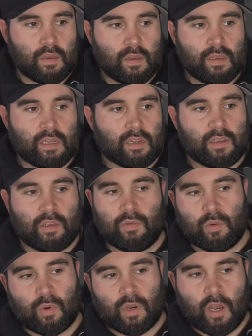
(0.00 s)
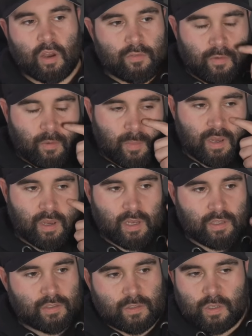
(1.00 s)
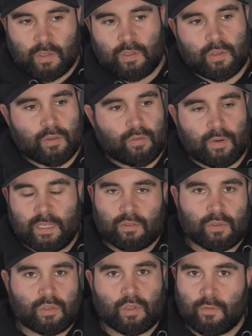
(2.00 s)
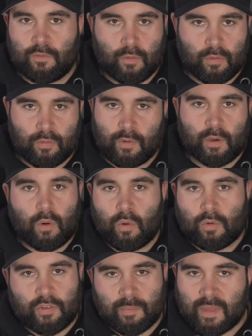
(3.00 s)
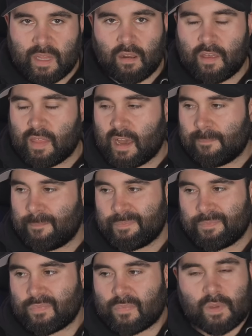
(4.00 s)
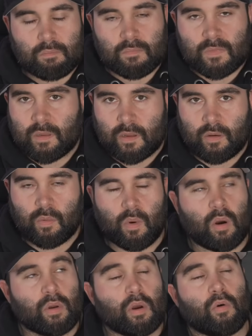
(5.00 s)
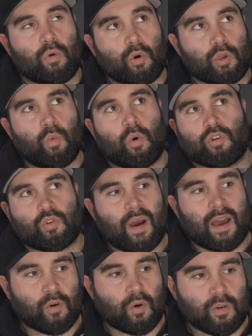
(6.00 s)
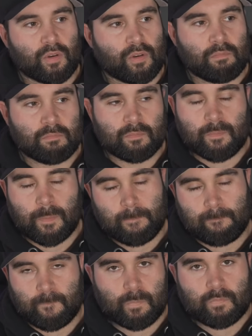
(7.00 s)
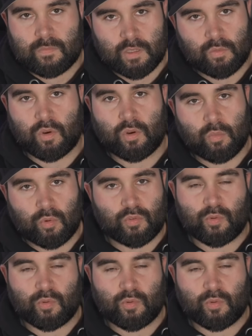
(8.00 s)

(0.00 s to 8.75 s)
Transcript: you know, you want to go from a 223 to a 243 or something like that, you know, or you want to add on, you know,